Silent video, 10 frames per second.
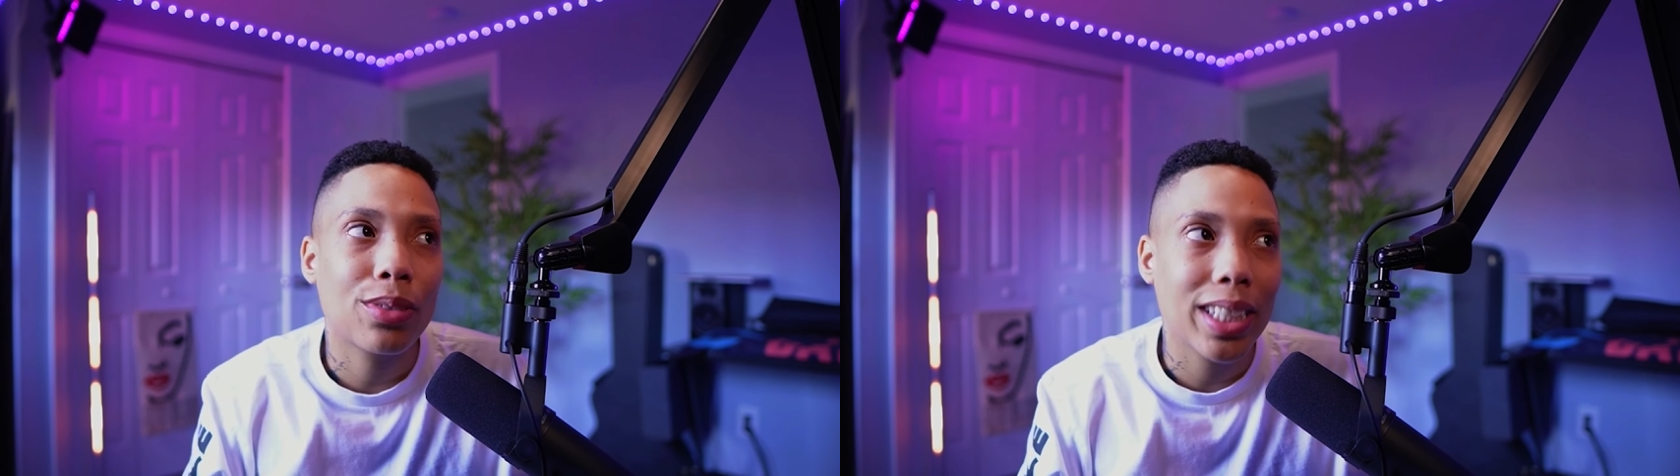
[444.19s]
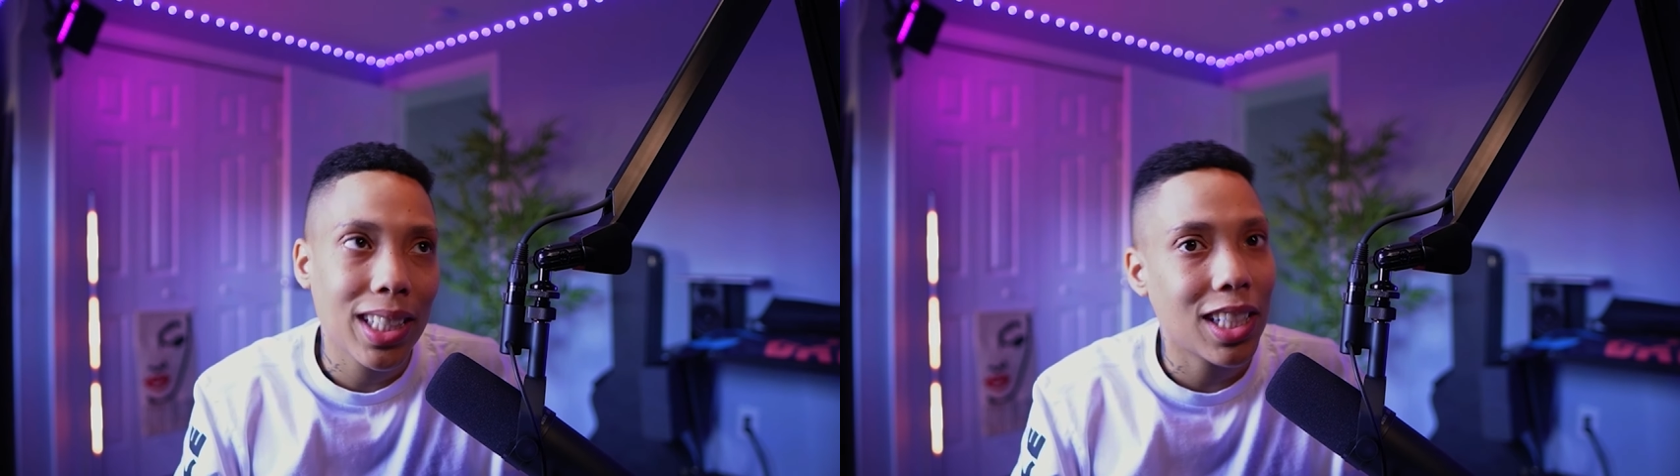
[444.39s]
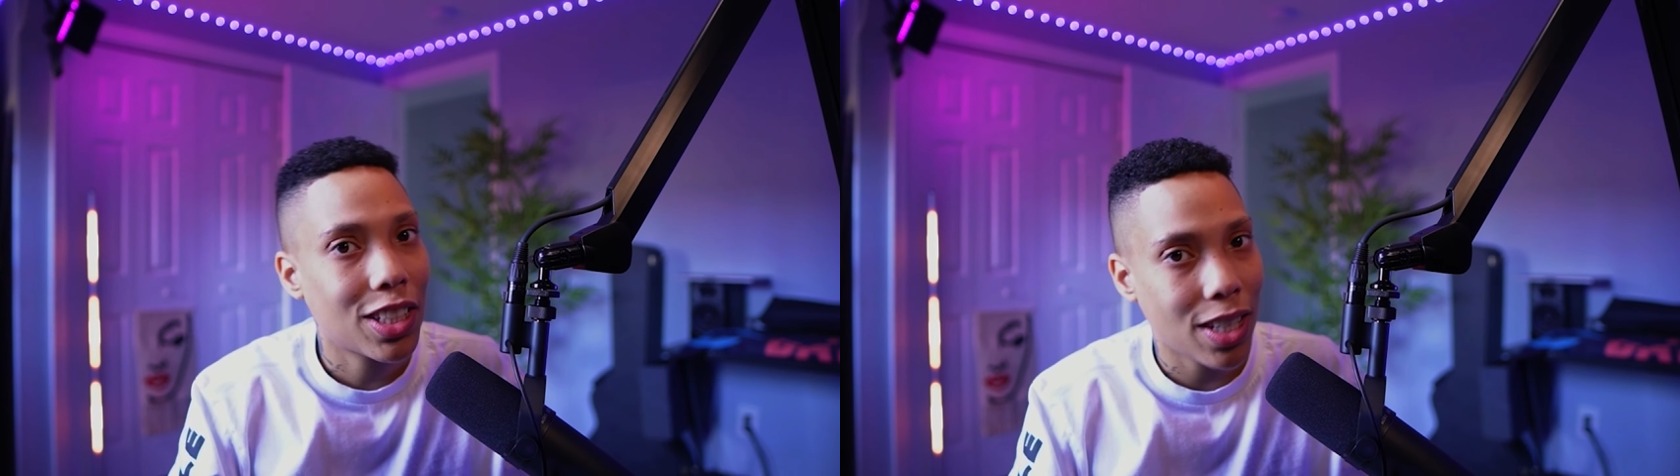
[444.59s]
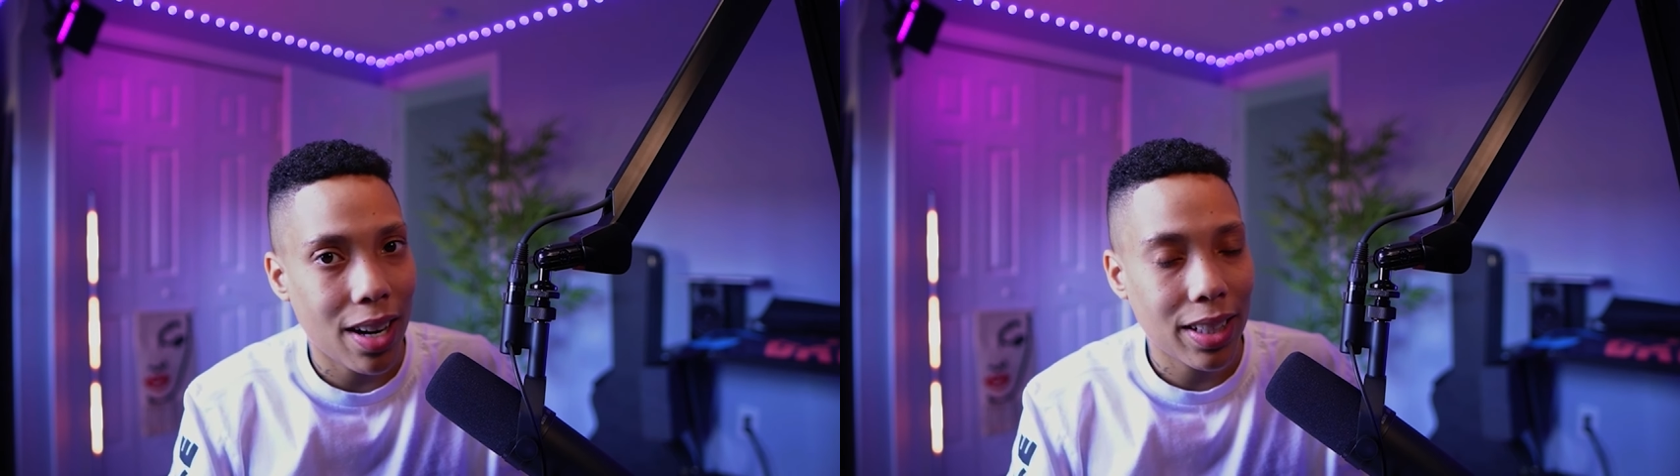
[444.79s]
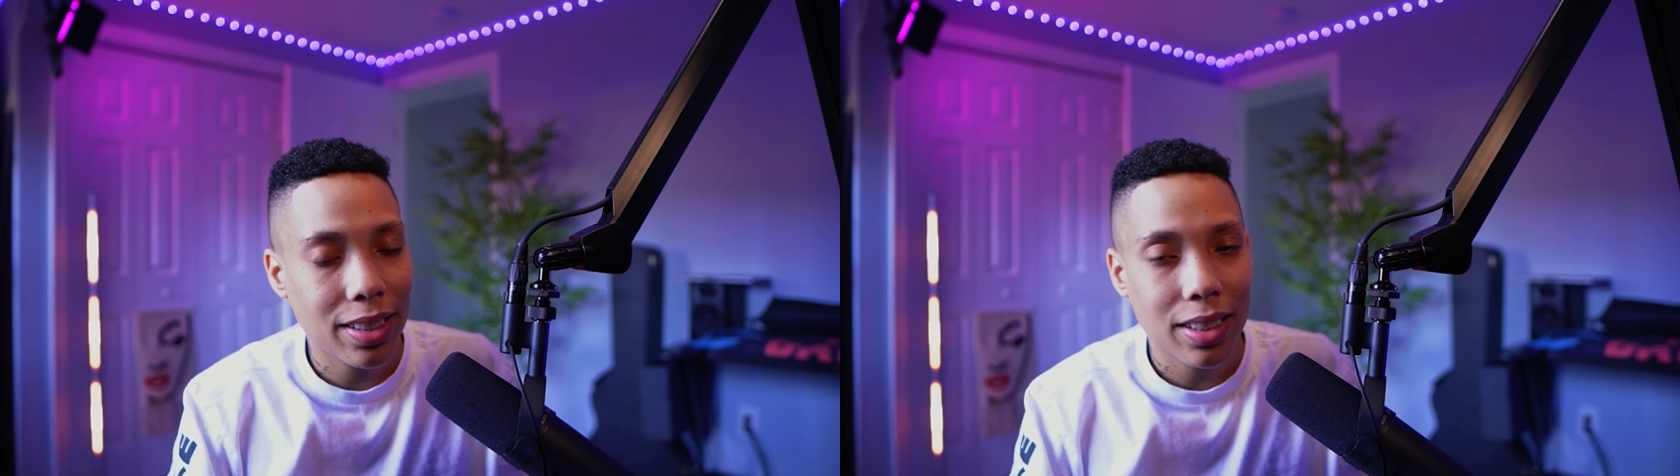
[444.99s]
really
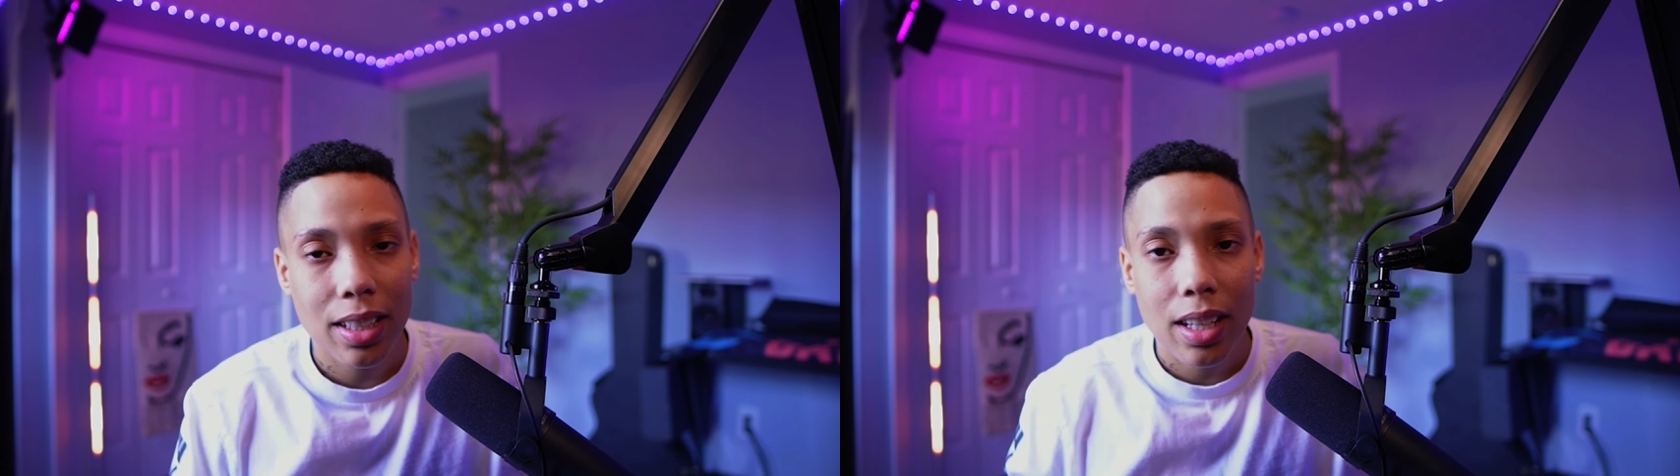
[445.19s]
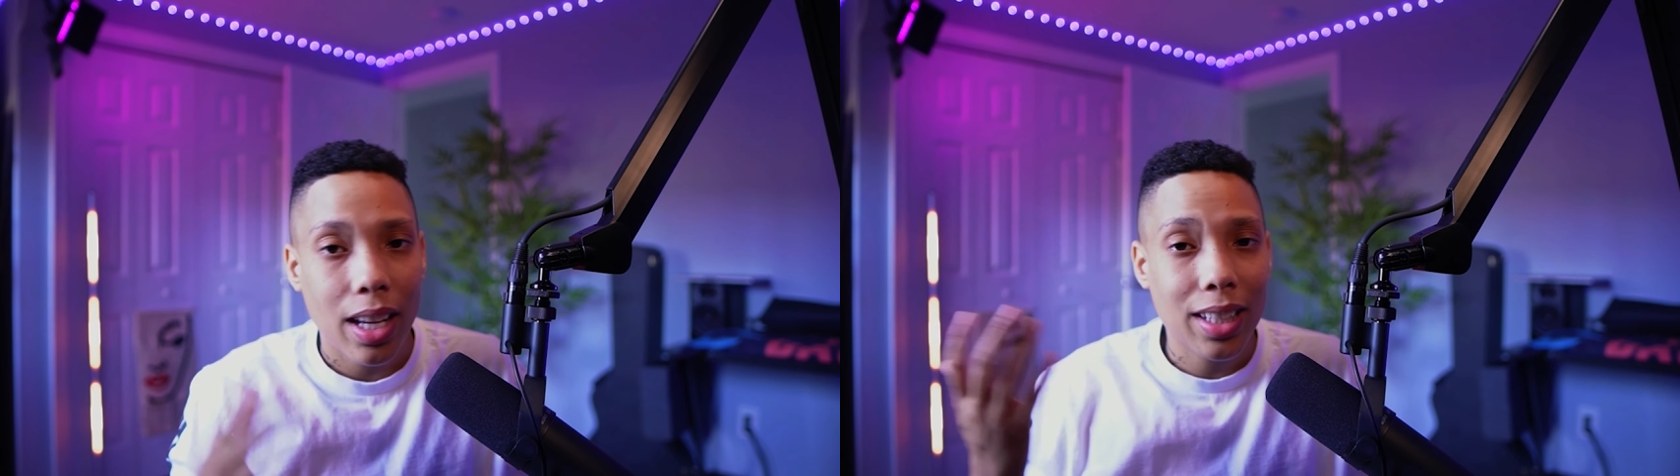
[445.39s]
shines,